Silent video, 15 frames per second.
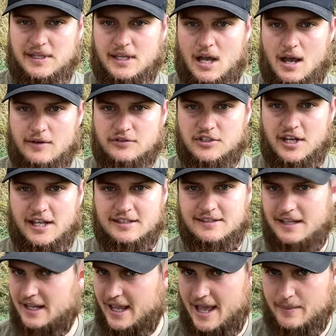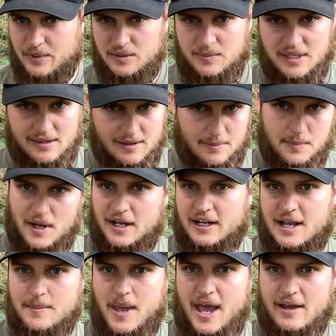the off chance that it happened to be the
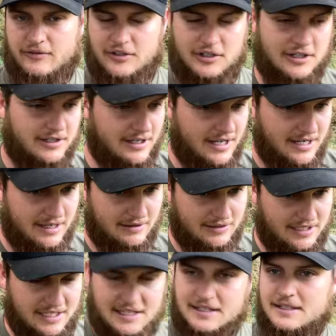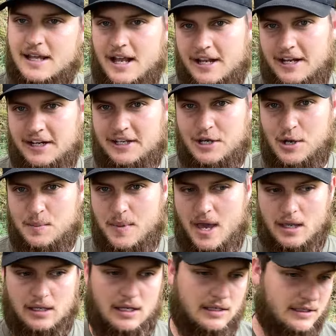buck I'm after, and now he's not gonna come
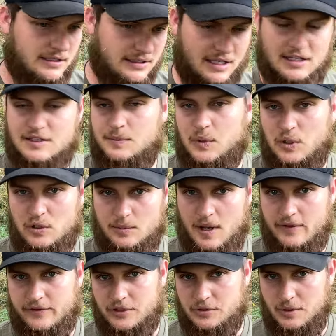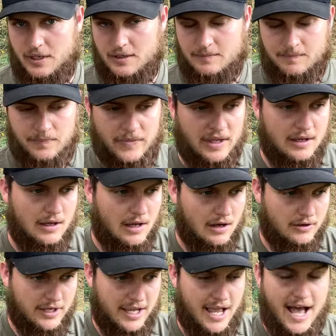back in because I just blew him off the trail.
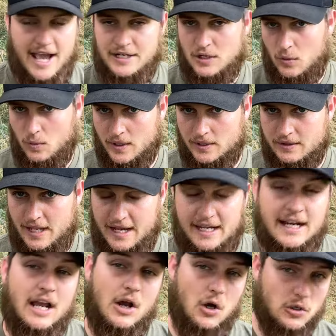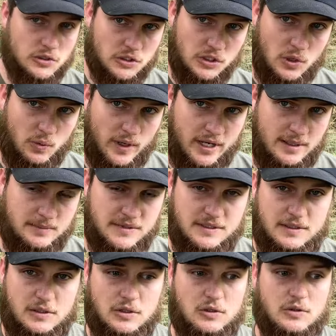Okay, I don't want that. And I also don't want him
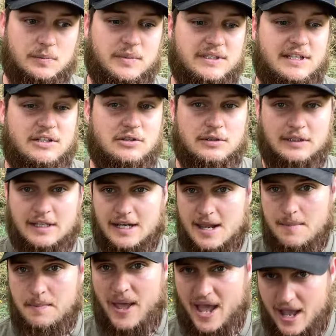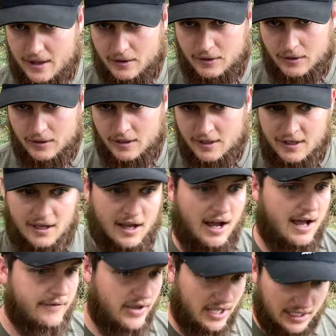to potentially get a pattern
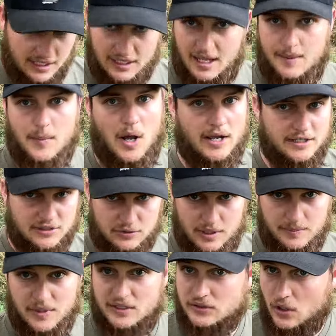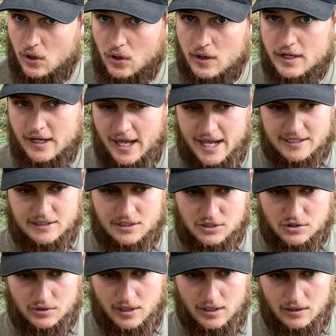of hitting a mock scrape that's on an access
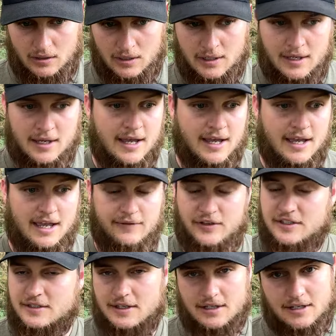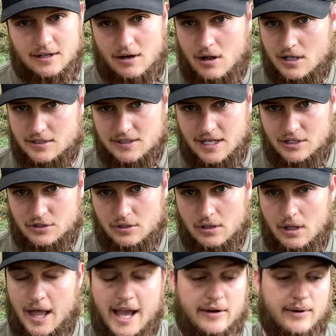trail. If he's gonna cross that
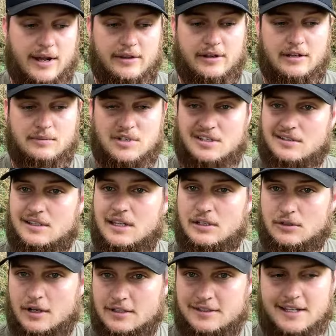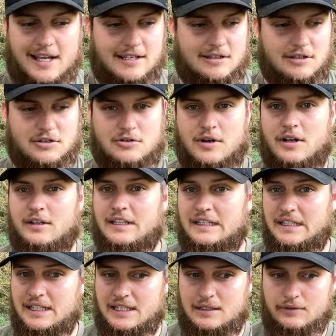trail, I'd rather him just get across the access trail and
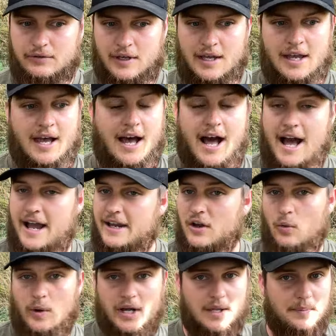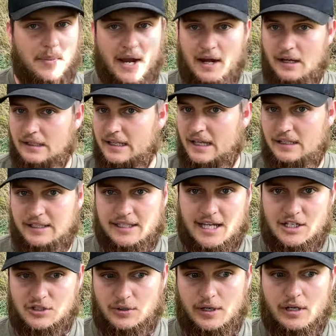leave. I don't want him paralleling
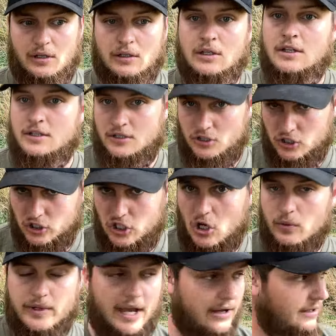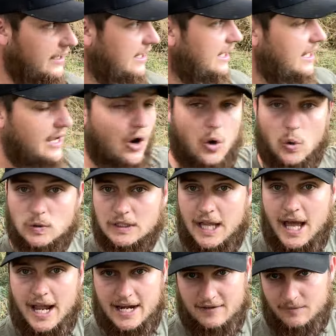that trail to go down and hit a whole
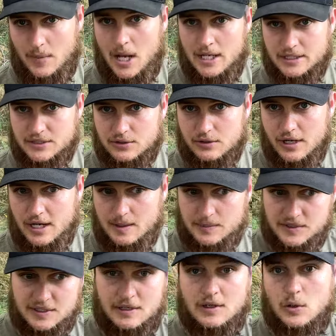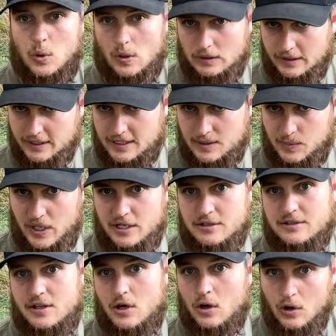line of mock scrapes or licking
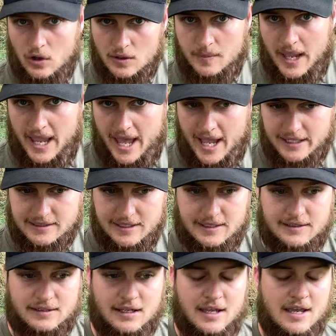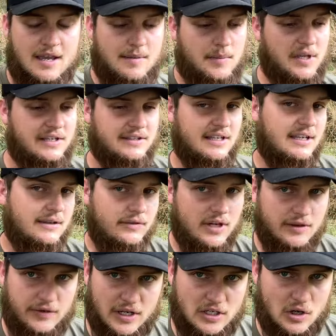branches that are on my access because even
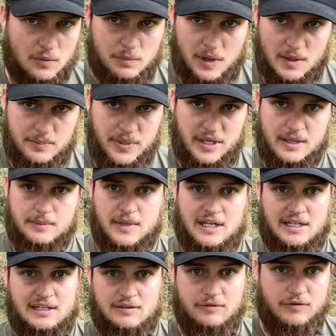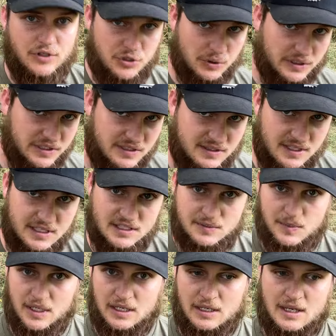if I don't bump him and he visually
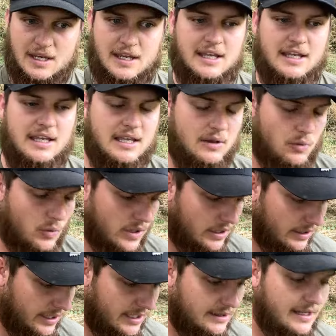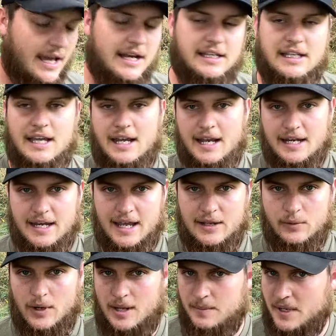sees me, he will hit that again at
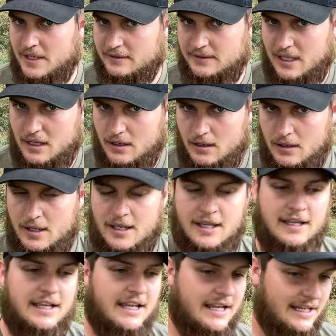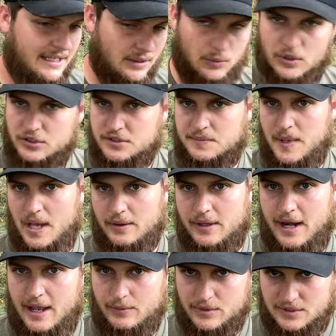night when I'm not there and he will smell
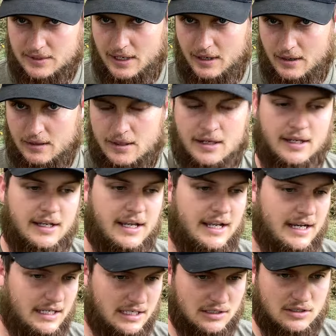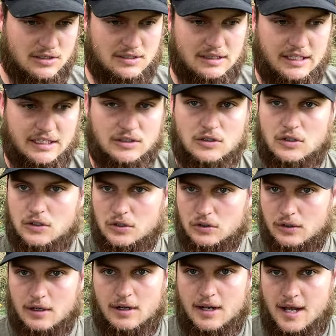that I was there. And it can just lead
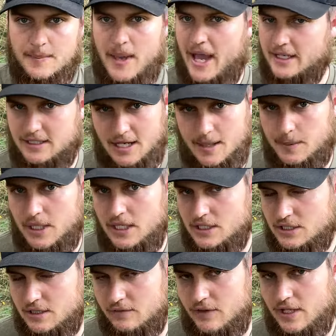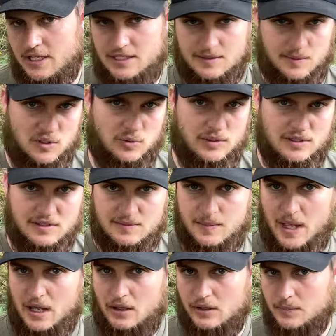to a bad combination of things between
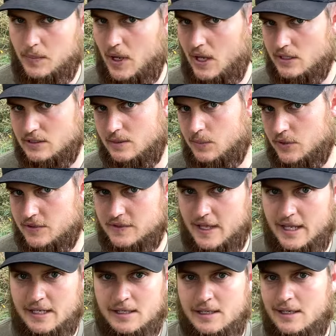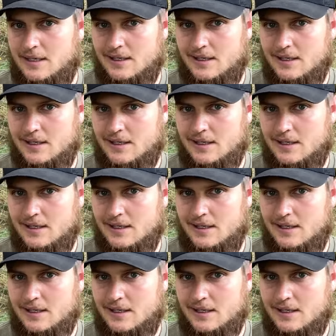smell and possible sight.